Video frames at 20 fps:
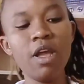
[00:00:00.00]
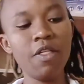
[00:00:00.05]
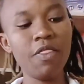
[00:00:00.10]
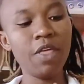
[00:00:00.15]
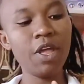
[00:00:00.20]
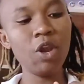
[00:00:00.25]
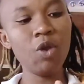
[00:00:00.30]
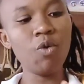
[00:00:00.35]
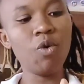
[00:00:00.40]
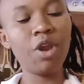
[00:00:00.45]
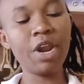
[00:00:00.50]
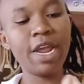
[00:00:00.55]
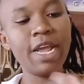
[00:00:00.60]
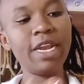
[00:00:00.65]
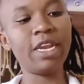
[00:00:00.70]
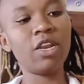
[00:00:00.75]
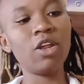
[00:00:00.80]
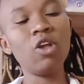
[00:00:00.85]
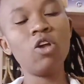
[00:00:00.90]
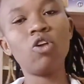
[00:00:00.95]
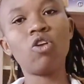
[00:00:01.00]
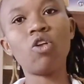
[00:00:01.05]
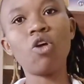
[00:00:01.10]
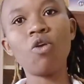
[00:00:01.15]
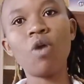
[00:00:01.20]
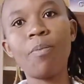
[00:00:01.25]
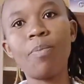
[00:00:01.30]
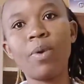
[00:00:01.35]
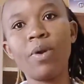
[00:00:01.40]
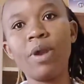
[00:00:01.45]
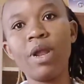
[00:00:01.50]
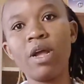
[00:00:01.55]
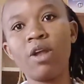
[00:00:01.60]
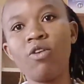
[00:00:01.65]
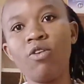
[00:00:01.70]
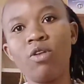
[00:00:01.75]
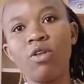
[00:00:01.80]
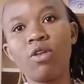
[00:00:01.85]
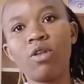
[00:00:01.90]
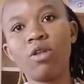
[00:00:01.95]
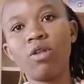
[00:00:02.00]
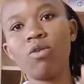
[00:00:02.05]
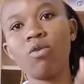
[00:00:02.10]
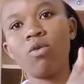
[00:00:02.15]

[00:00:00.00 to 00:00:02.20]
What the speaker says: then you grate. So your product